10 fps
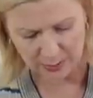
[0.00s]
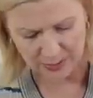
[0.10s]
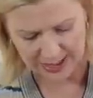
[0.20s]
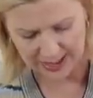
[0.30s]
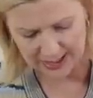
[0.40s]
and
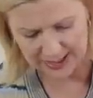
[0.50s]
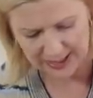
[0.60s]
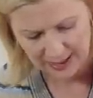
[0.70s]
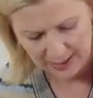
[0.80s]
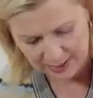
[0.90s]
biscuits.
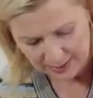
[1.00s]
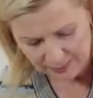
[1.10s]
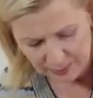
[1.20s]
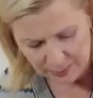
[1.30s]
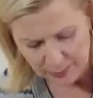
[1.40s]

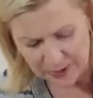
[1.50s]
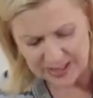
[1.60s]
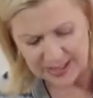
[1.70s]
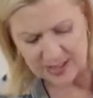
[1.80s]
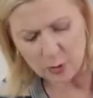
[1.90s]

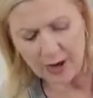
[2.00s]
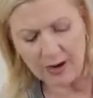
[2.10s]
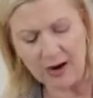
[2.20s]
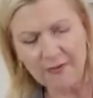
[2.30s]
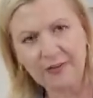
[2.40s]
Biscuits quite
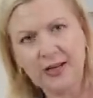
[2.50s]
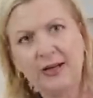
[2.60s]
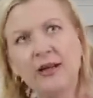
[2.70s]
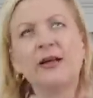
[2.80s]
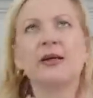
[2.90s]

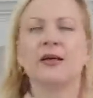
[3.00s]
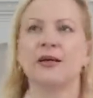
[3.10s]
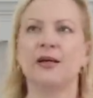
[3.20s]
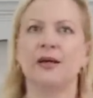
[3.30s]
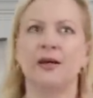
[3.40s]
often,
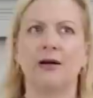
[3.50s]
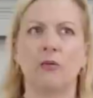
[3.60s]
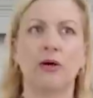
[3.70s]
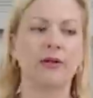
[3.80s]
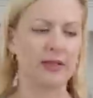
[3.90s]

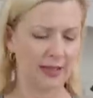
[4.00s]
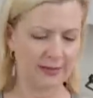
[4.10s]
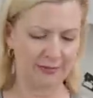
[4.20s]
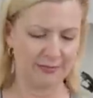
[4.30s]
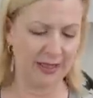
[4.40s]
well,
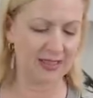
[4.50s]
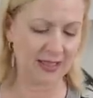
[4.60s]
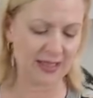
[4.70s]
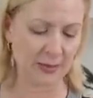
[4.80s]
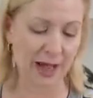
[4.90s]

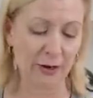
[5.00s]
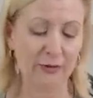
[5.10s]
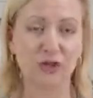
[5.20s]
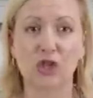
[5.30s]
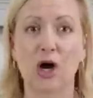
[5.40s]
it's a matter
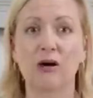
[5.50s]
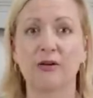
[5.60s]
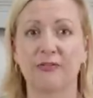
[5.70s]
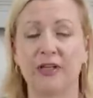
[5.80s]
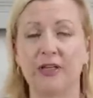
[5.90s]
of
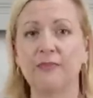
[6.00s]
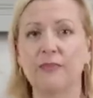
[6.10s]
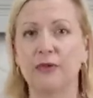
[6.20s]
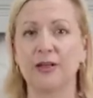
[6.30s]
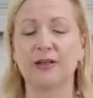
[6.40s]
geography.
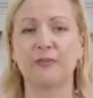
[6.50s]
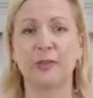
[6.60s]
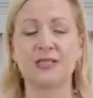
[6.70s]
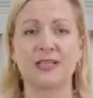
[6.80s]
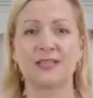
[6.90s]
You think of
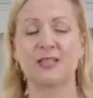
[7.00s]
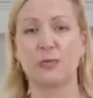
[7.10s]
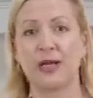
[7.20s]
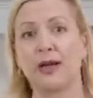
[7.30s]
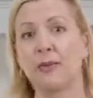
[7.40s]
biscuits as
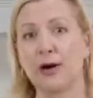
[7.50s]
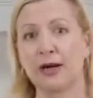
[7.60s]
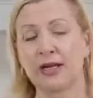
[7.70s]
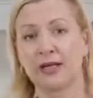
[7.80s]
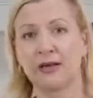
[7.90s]
being
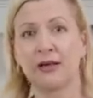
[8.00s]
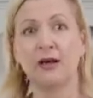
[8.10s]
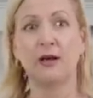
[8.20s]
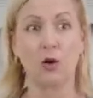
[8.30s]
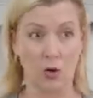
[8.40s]
American,
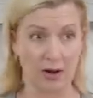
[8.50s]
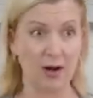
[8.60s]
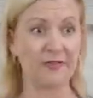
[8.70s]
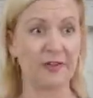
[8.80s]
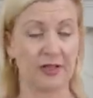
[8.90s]
quite
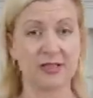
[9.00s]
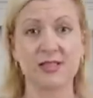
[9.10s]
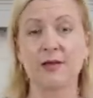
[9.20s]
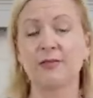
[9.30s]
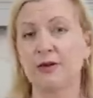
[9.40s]
often
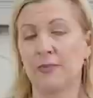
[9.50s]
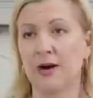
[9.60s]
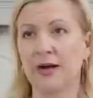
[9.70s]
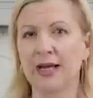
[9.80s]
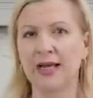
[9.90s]
Southern
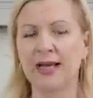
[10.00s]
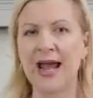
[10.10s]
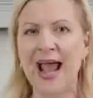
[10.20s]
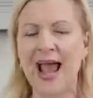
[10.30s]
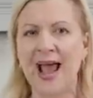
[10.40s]
American,
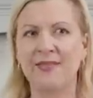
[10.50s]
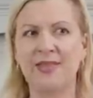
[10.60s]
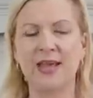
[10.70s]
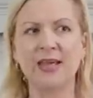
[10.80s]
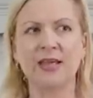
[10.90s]
and
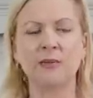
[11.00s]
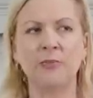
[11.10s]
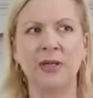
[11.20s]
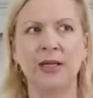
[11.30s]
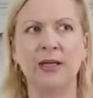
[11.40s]
they can
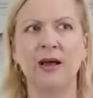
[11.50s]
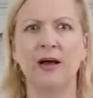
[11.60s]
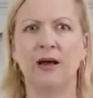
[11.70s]
be